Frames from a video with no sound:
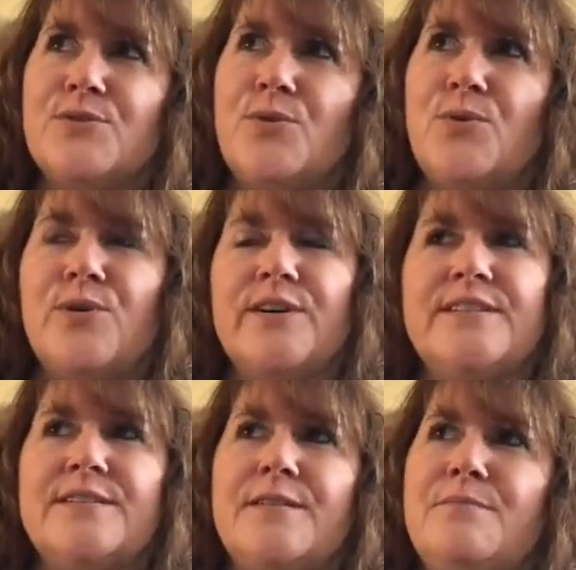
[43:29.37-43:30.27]

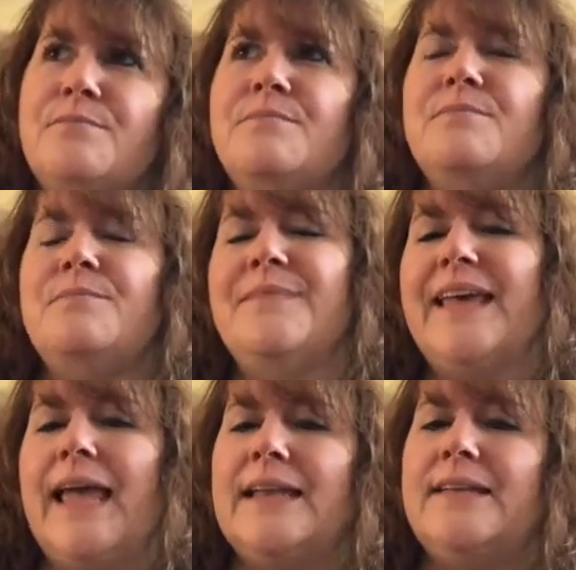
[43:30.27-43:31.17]
towards the
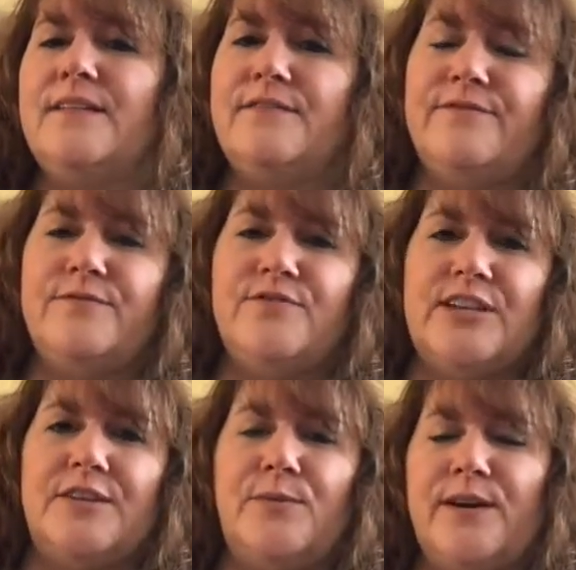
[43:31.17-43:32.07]
end of
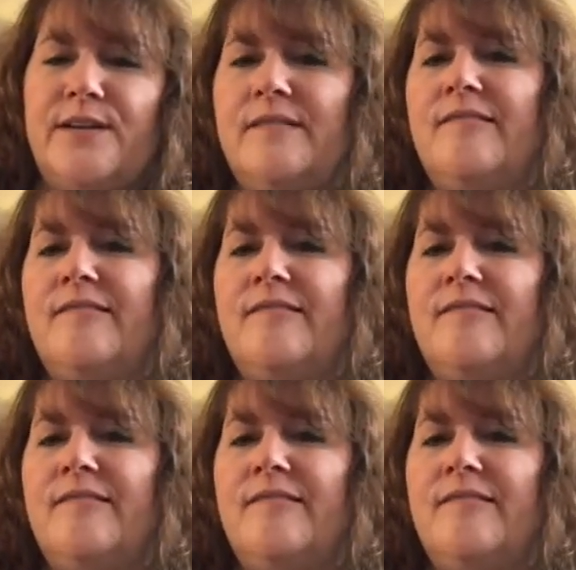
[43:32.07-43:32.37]
January.